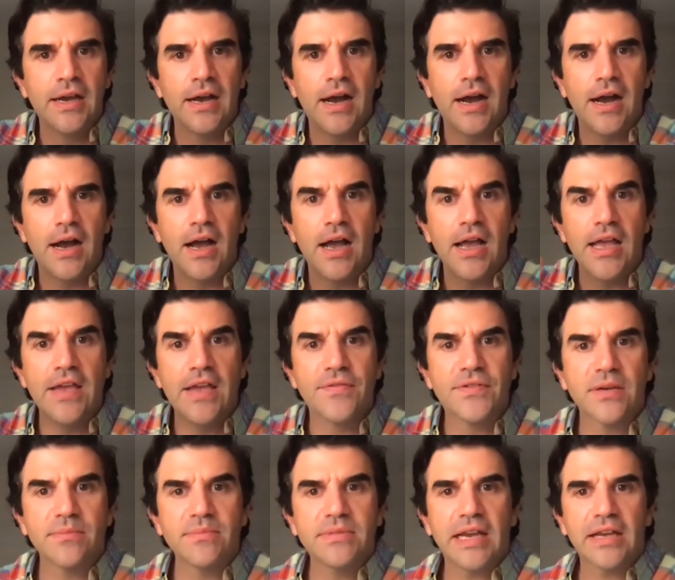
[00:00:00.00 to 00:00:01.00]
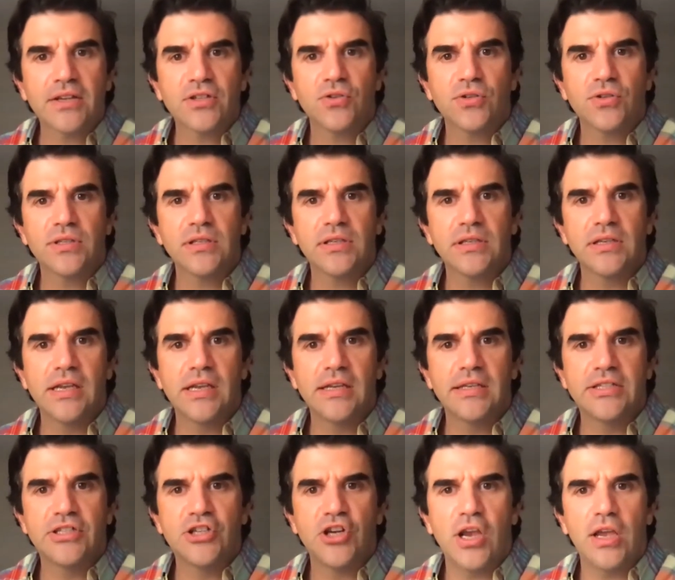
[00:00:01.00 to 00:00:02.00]
Uh, if some textures and
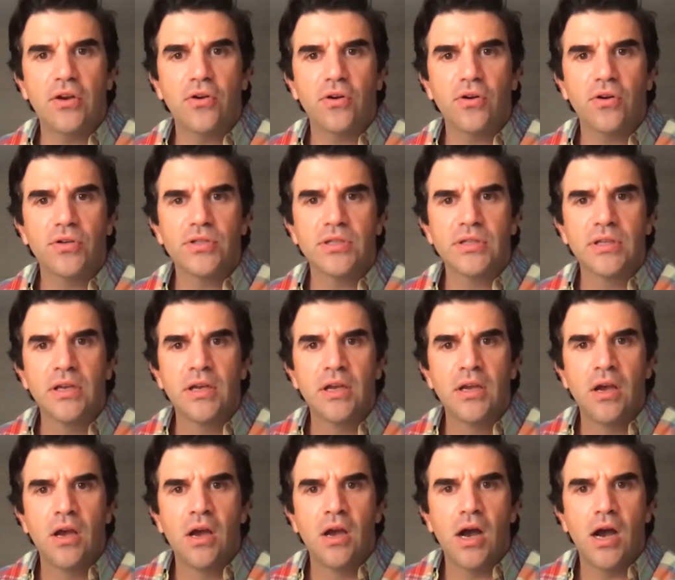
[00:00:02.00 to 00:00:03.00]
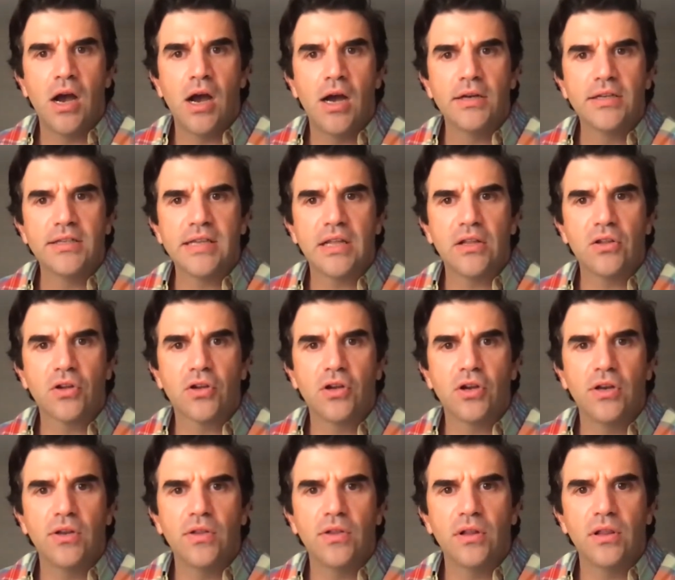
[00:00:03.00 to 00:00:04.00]
shaders uh, does not look
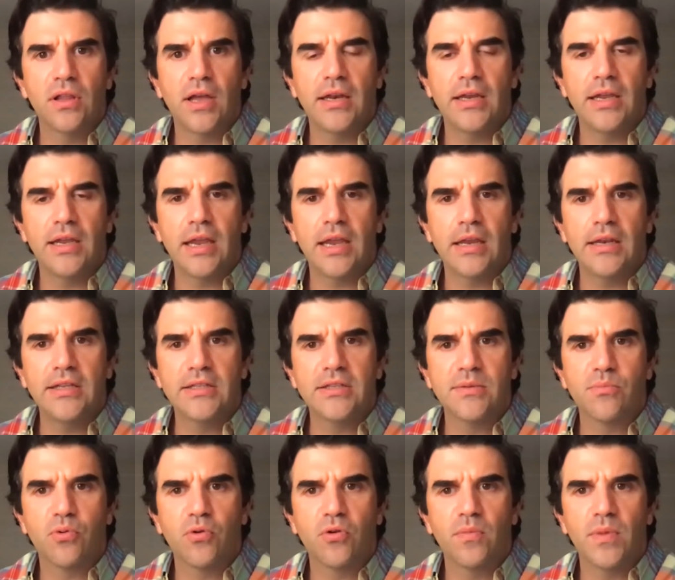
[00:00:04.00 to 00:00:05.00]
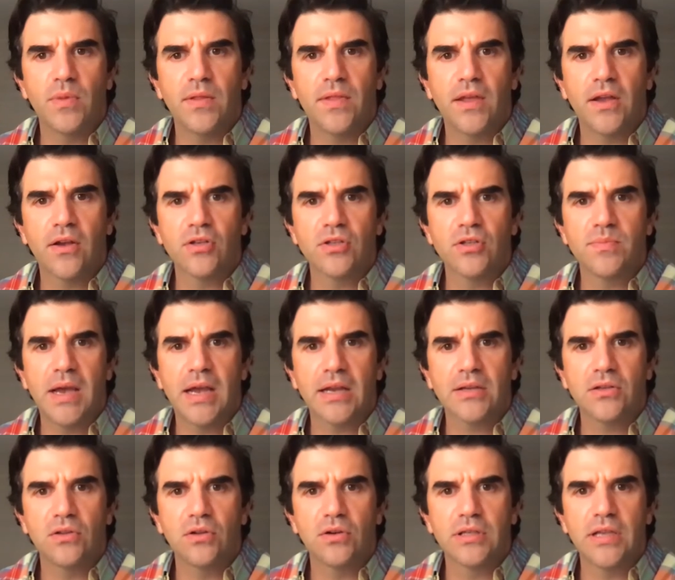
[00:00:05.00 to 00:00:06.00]
good in the lighting and needs improvement, that goes back
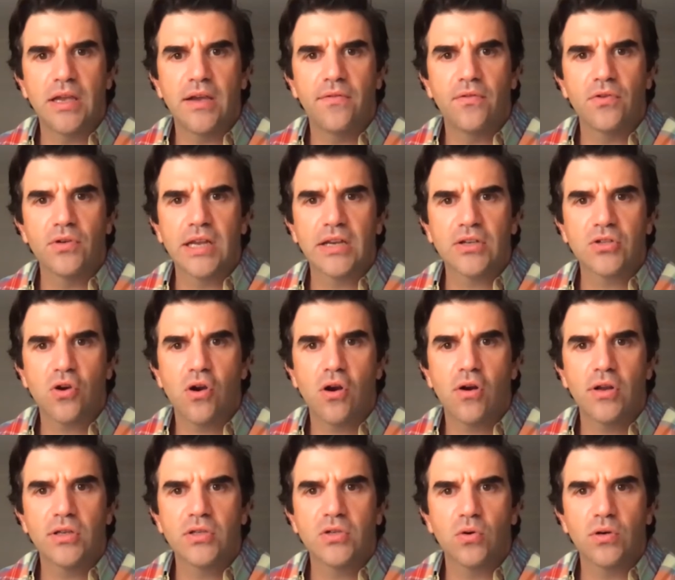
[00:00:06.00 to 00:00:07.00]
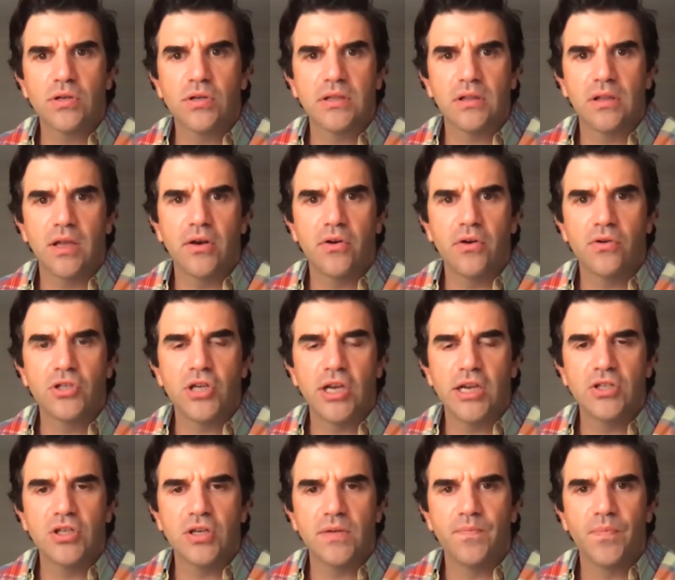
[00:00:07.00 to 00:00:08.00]
to look dev or texture artist, or does a lighter
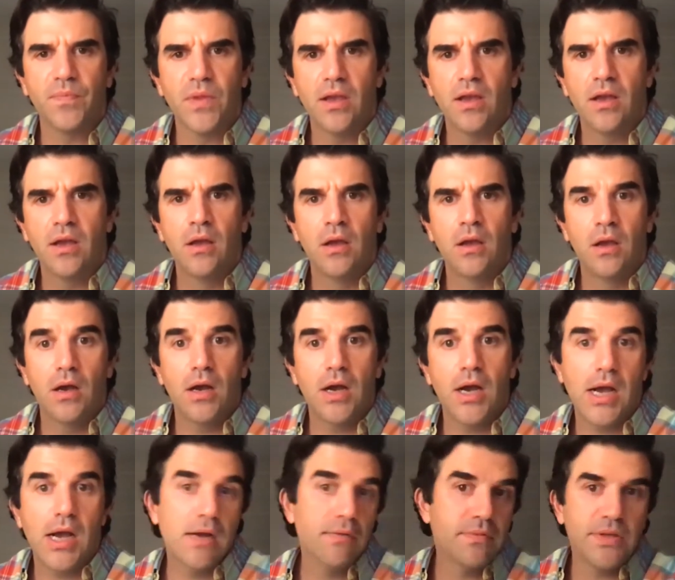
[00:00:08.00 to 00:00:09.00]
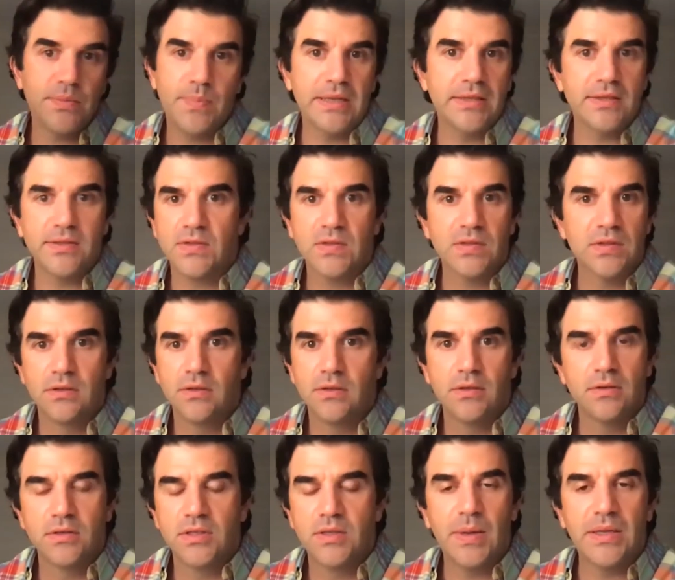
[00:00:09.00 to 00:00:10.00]
change it? Uh, depends.
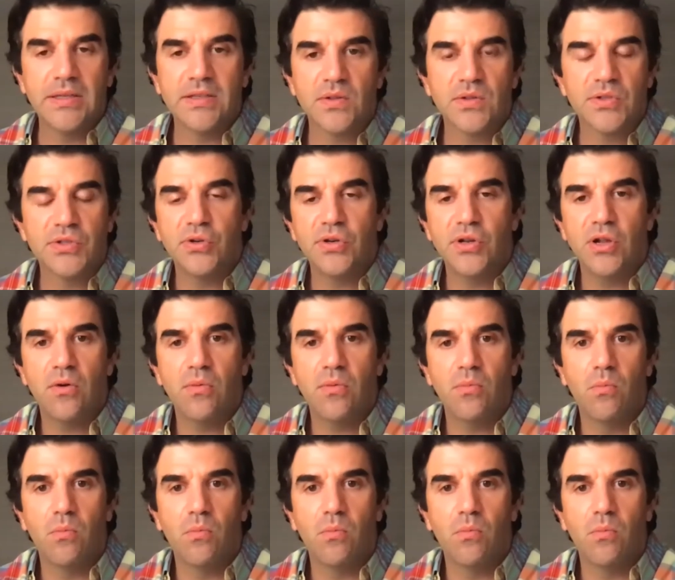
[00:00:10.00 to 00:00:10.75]
Depends on the studio.